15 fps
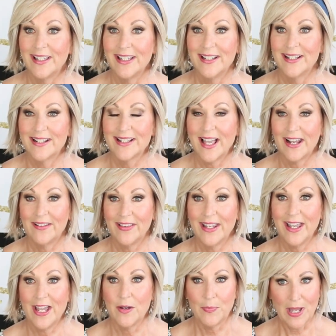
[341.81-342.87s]
the inside of the
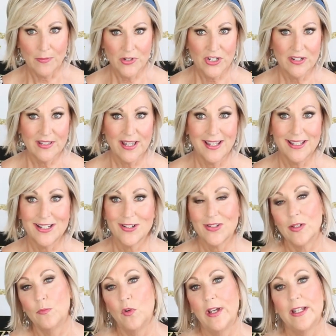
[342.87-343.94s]
cap. I was just thinking of
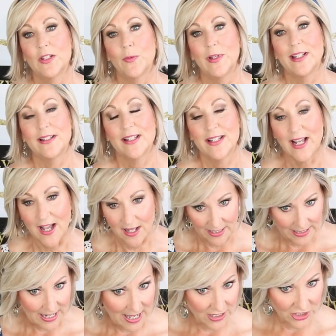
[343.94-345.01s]
some ways we could style
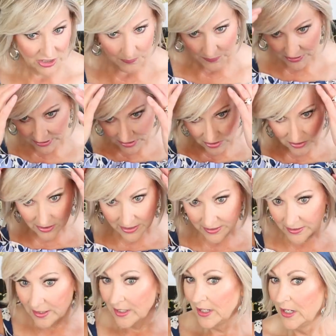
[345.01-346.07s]
it. I just put it
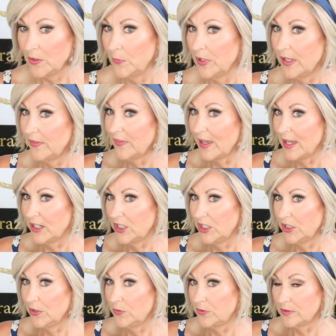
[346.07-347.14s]
on with a
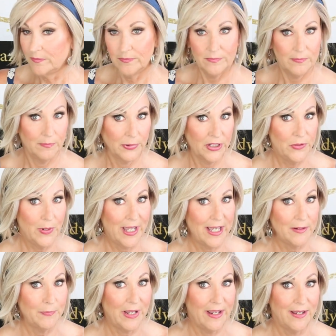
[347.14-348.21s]
cute blue
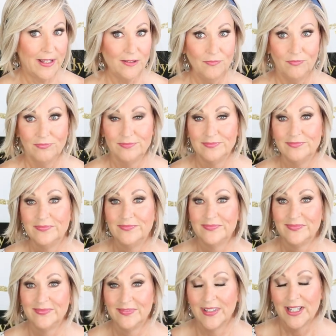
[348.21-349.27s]
headband.
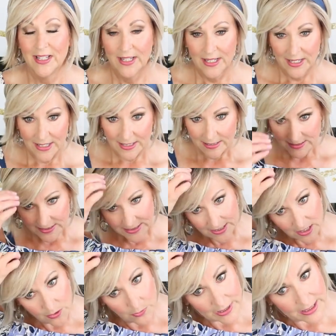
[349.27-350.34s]

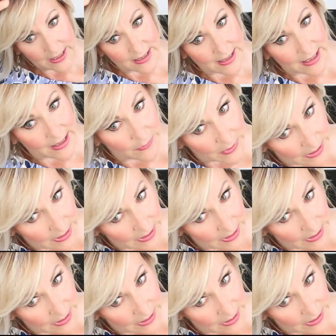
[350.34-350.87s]
So easy